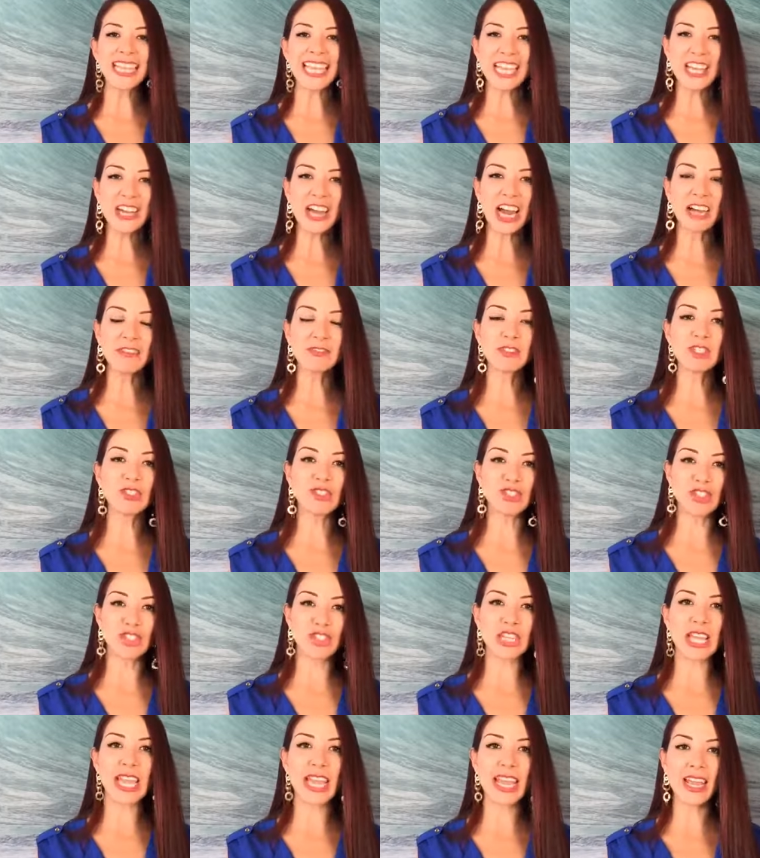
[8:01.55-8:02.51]
that you have to
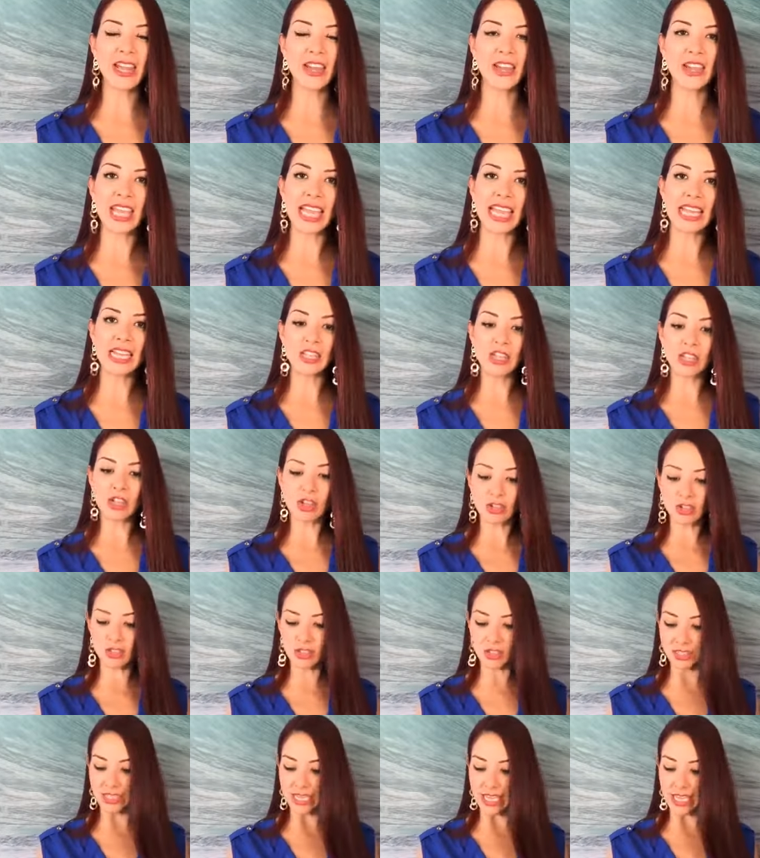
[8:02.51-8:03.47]
share and no
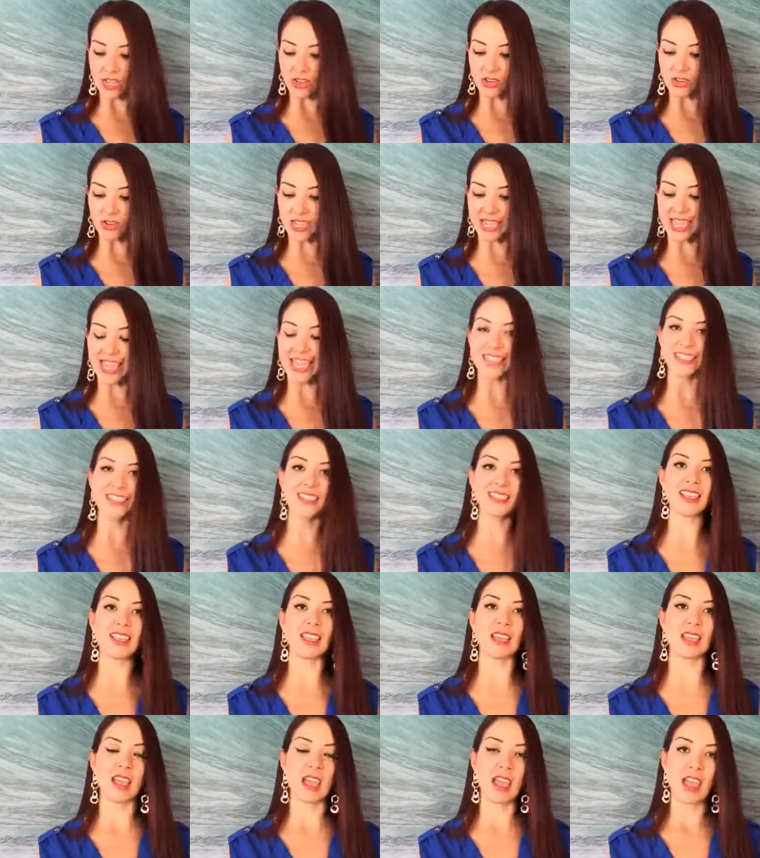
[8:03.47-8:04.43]
second
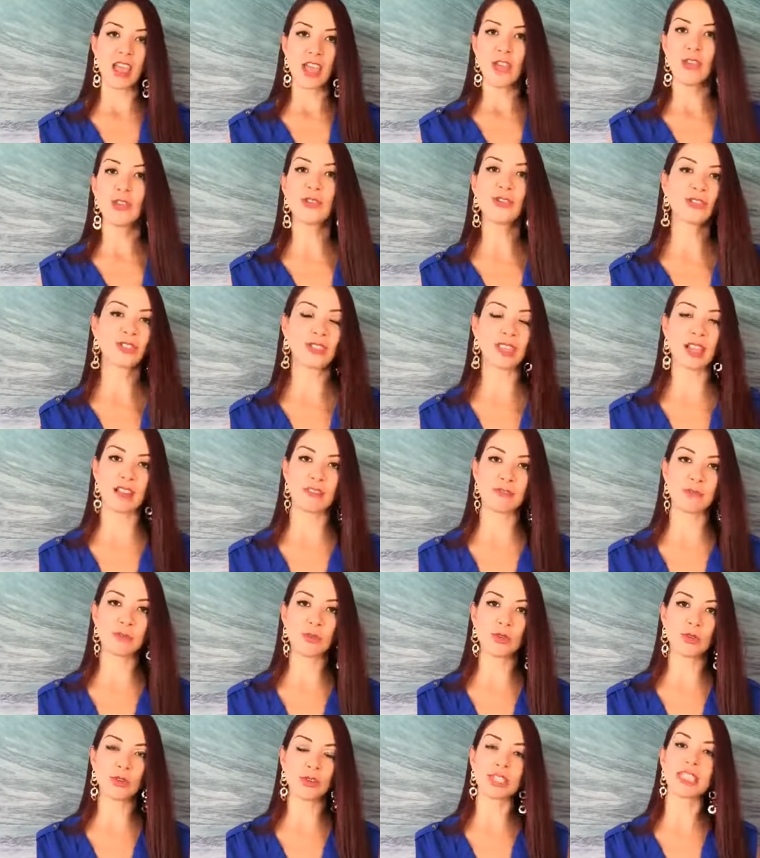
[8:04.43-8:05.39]
guessing yourself
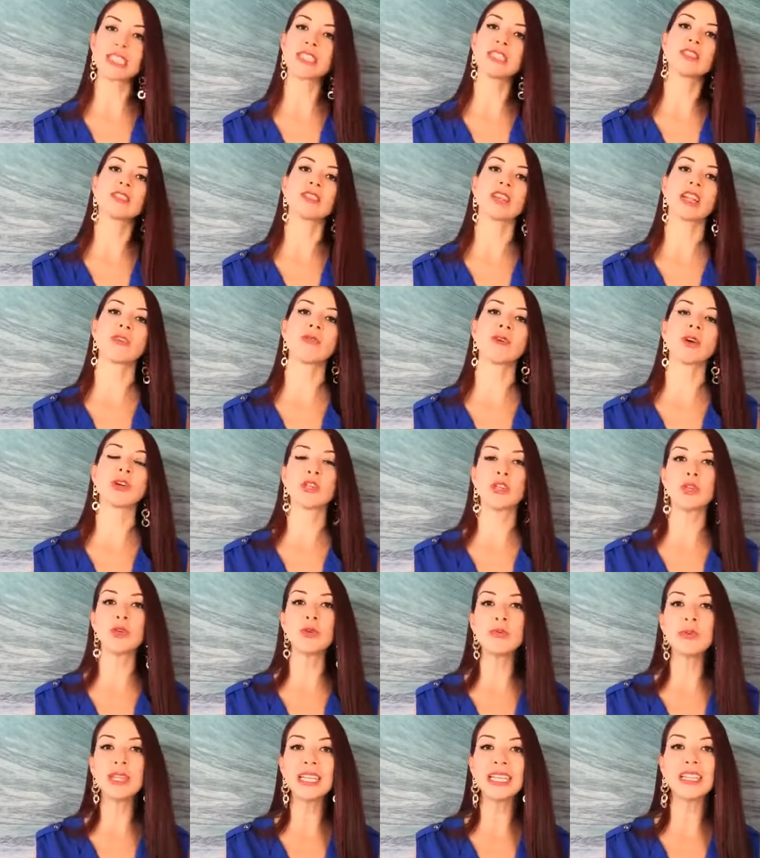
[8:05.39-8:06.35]
more. This is all about
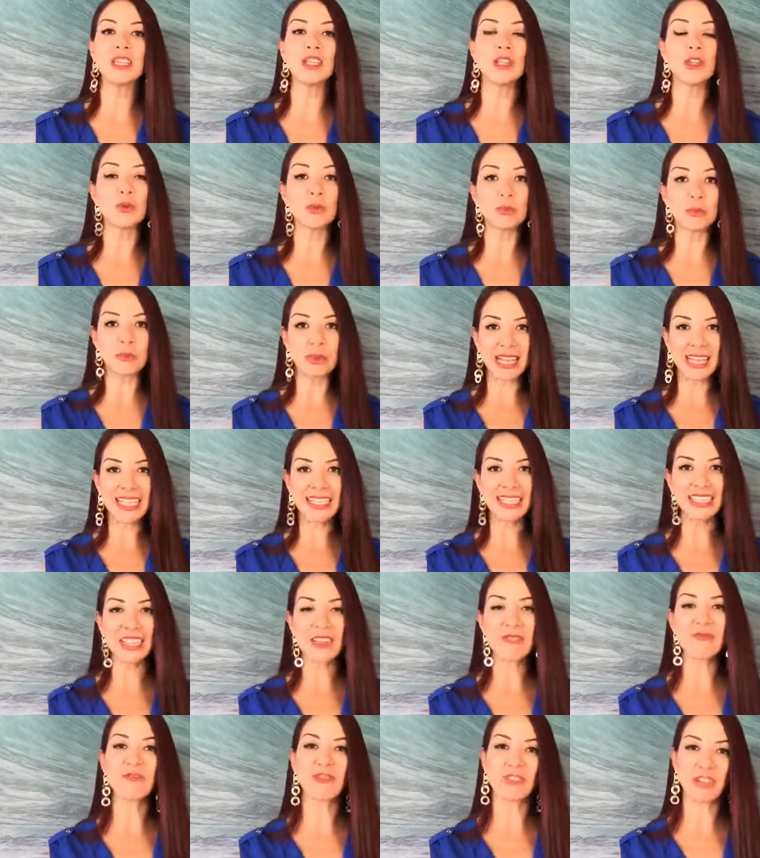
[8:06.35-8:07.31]
you being your best
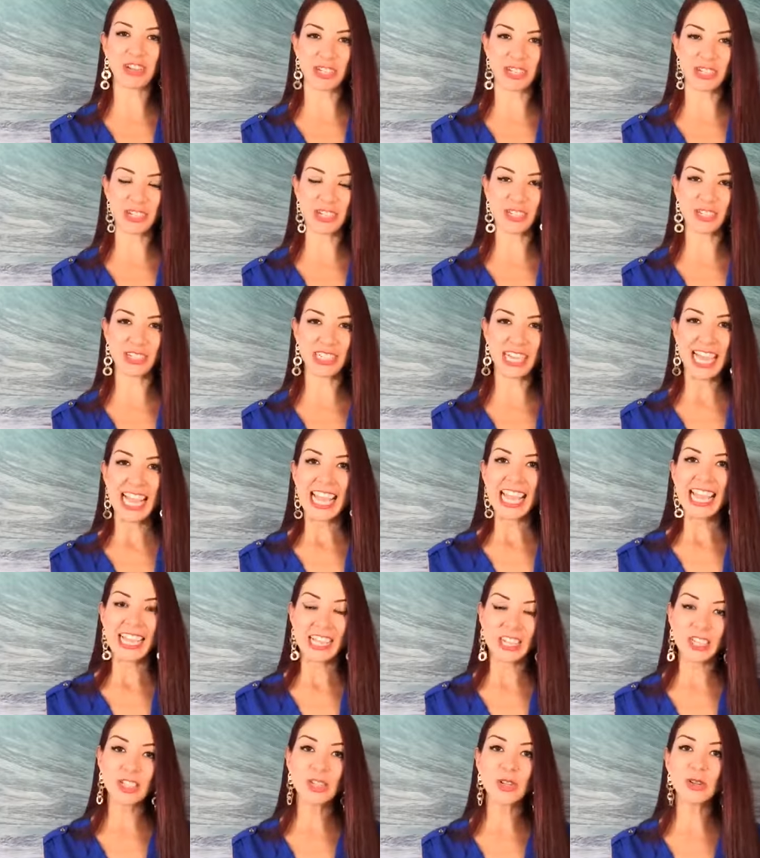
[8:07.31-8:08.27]
version
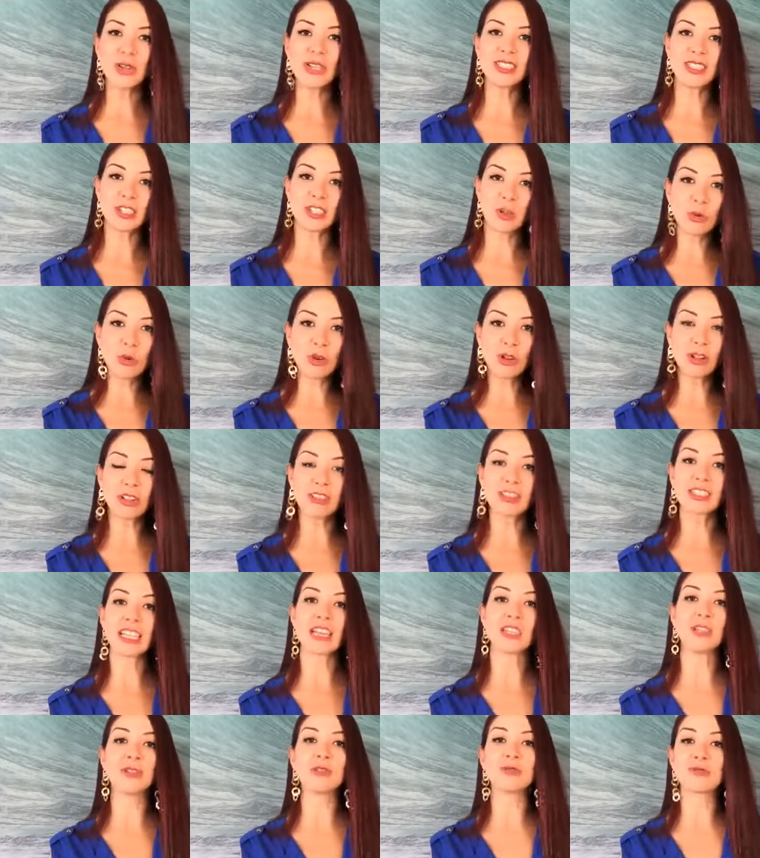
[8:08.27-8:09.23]
and showing the world
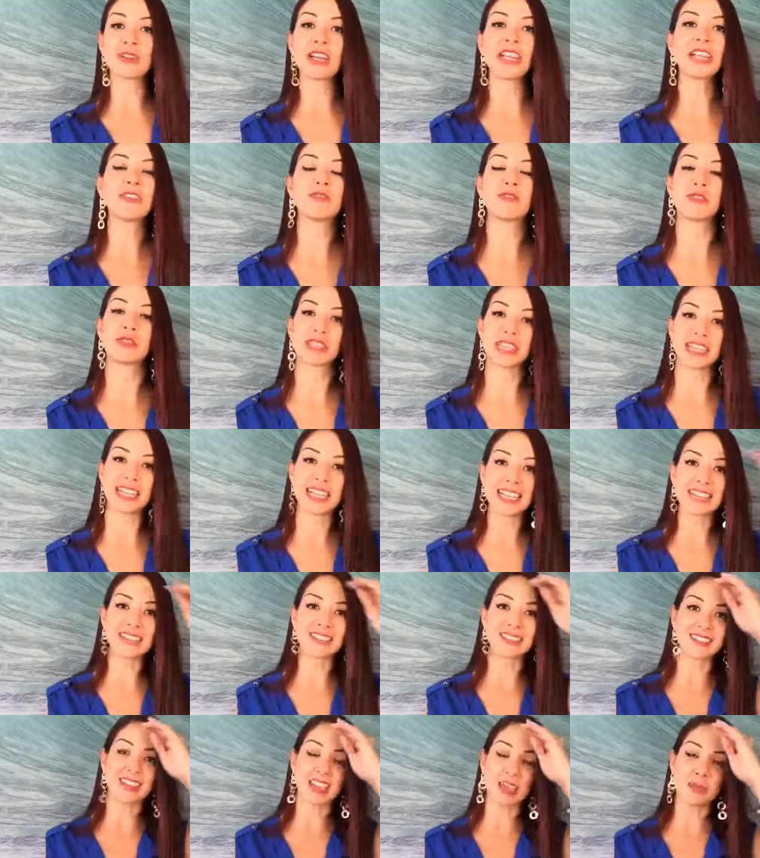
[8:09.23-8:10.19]
that you're ready for the
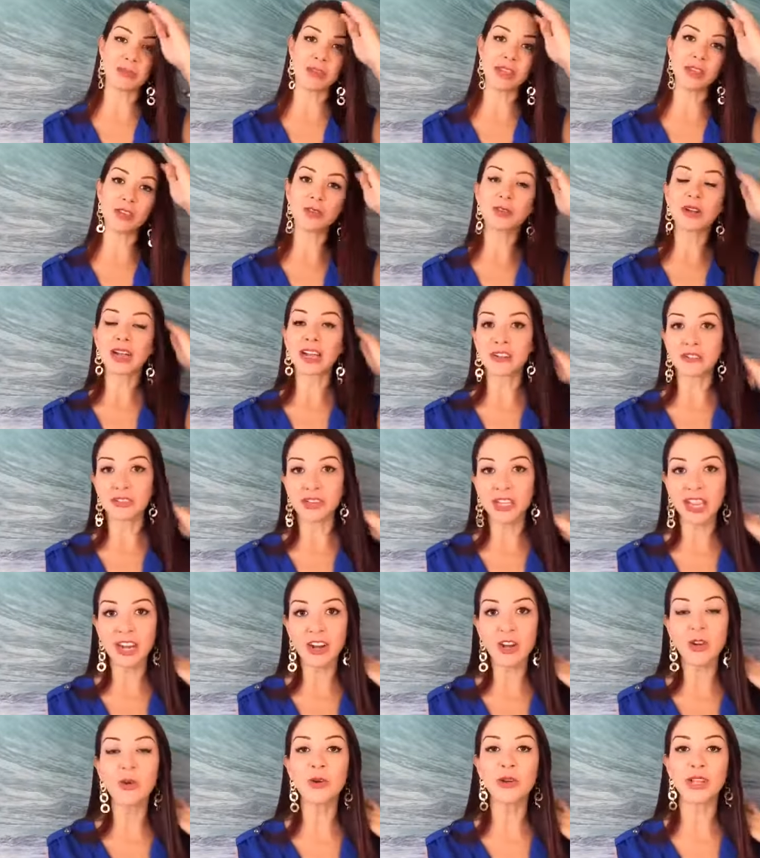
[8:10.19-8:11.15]
next step in your
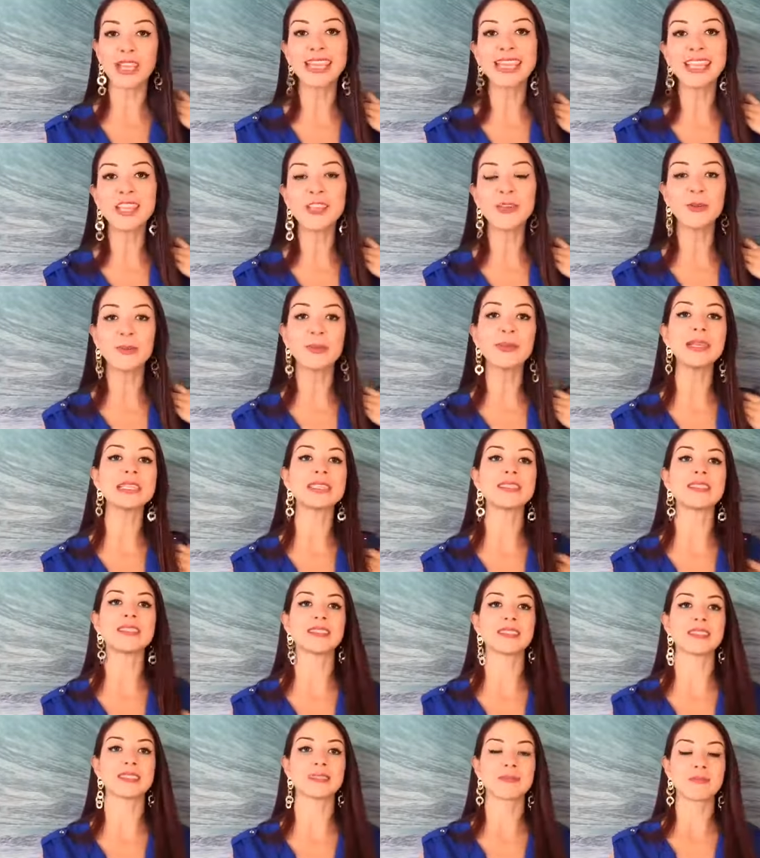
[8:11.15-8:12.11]
career or in your
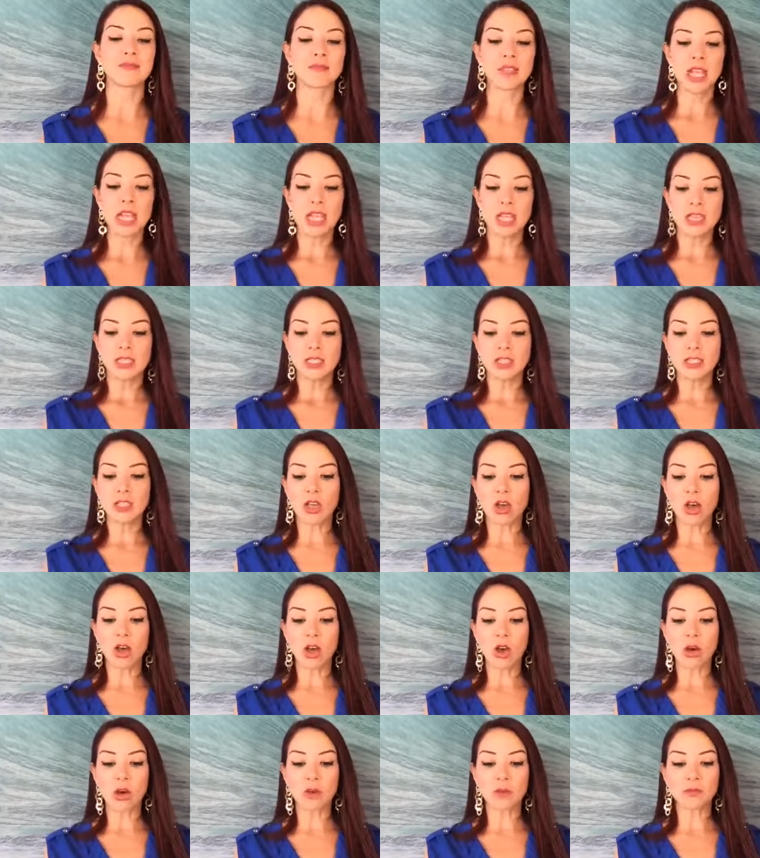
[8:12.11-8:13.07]
business.
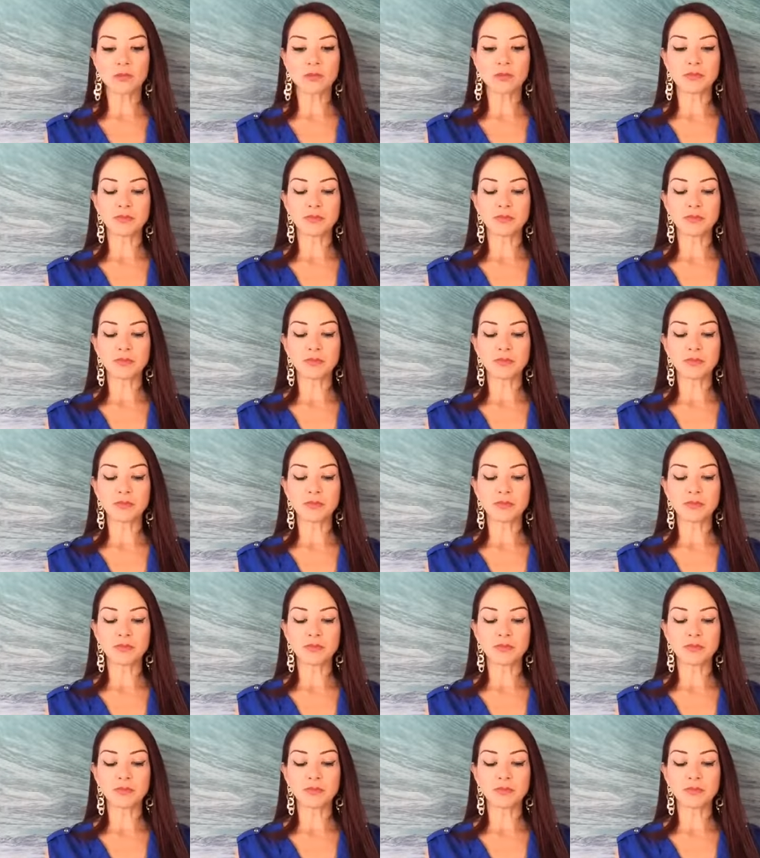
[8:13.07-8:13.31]
So,